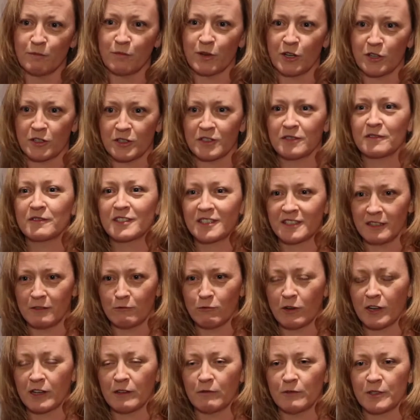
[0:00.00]
but still
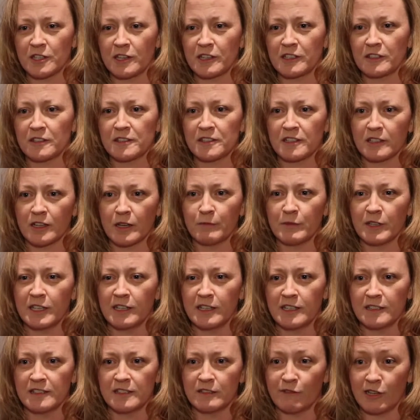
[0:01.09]
working with diagnostic
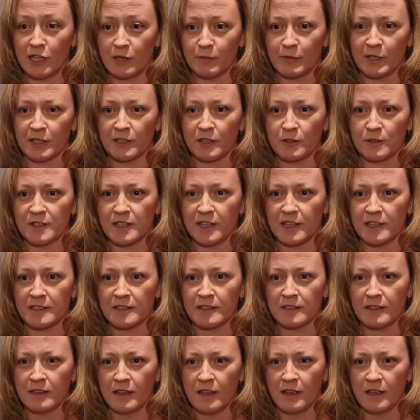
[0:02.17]
companies, developing those tests.